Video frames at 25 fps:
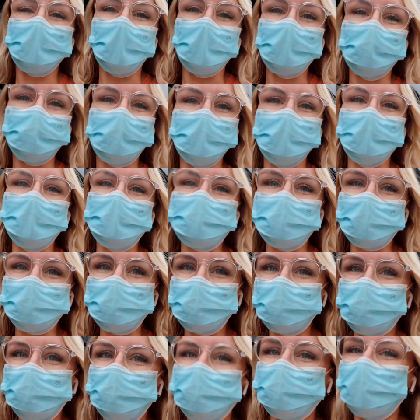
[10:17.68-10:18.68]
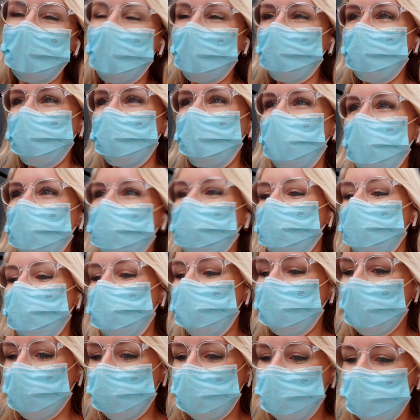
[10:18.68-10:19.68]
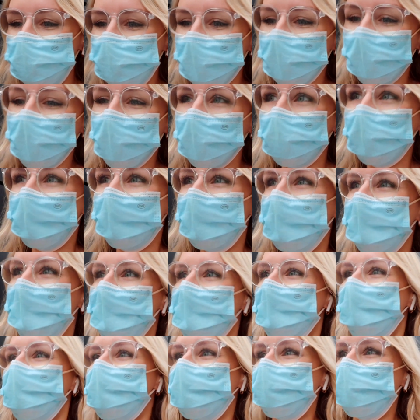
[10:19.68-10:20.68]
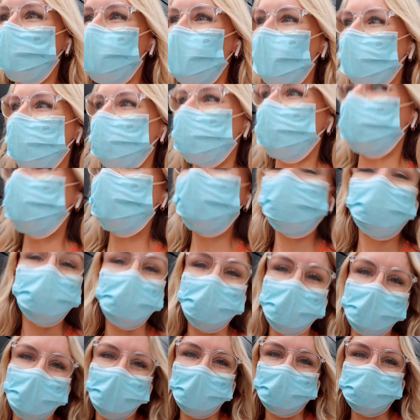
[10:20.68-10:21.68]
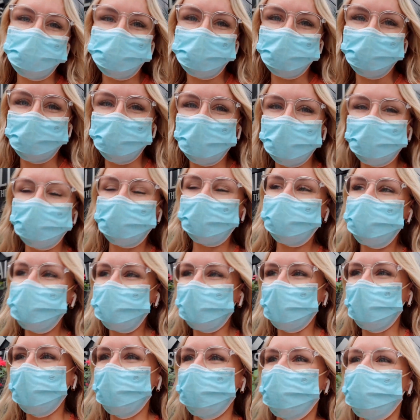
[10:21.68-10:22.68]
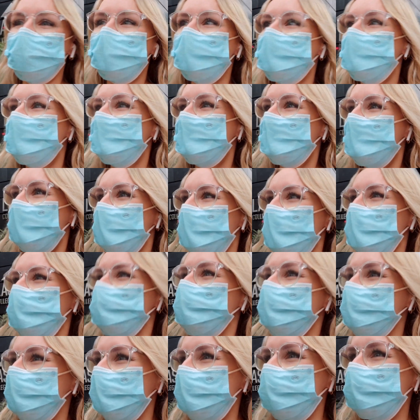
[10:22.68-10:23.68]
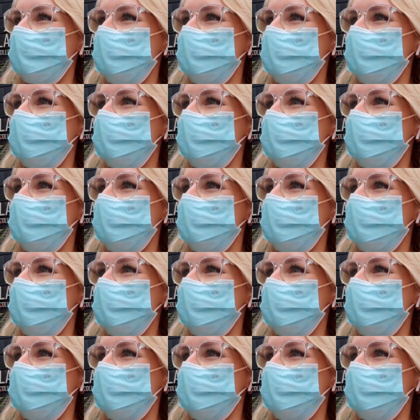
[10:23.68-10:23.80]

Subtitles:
gallery isn't too far, it's kind of on the same street, which is handy if you're an art student. So I believe